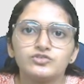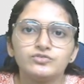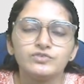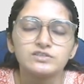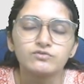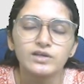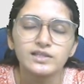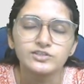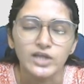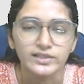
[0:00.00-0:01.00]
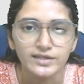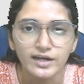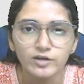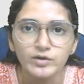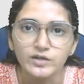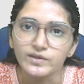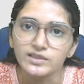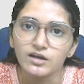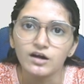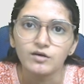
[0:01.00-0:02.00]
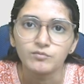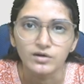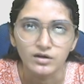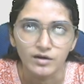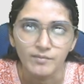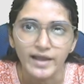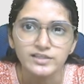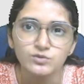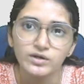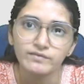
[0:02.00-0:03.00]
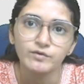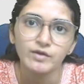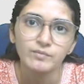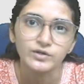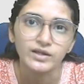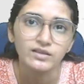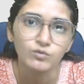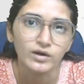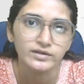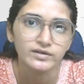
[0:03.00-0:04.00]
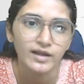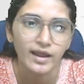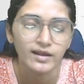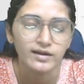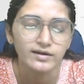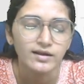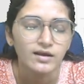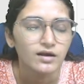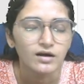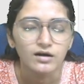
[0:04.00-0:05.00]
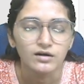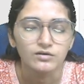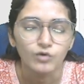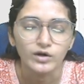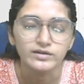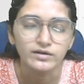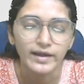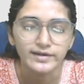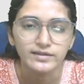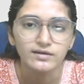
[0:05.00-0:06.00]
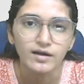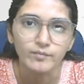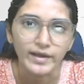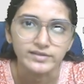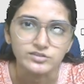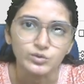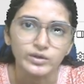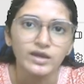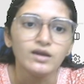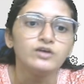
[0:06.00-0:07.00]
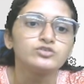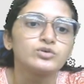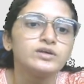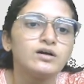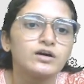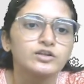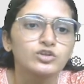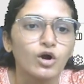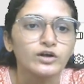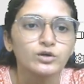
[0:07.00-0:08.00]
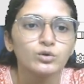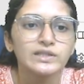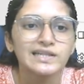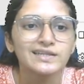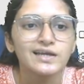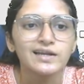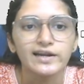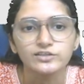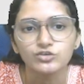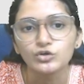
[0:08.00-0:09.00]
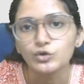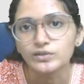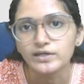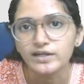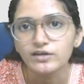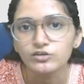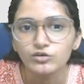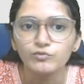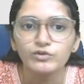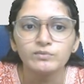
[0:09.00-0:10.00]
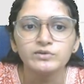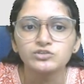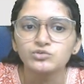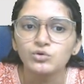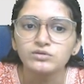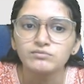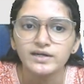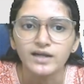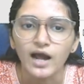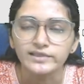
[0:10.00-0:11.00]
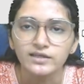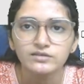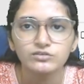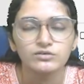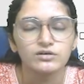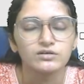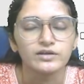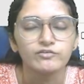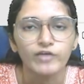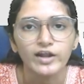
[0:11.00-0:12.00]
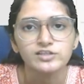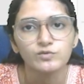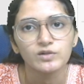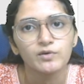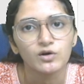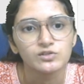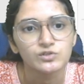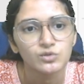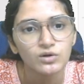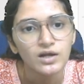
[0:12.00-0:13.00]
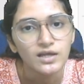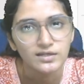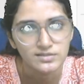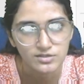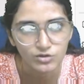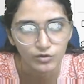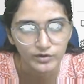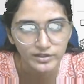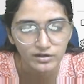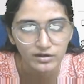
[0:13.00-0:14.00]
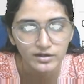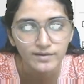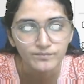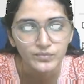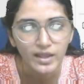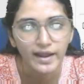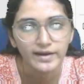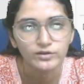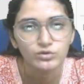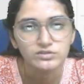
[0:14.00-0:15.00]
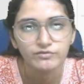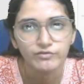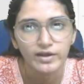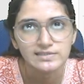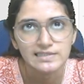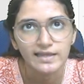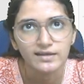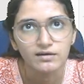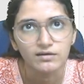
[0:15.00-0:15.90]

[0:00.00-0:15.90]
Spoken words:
which will generate between the amines, whatever we are putting in water and the amines. Okay, so here not only the electron donating group will be shown, but other effects will be also seen over here, and those effects like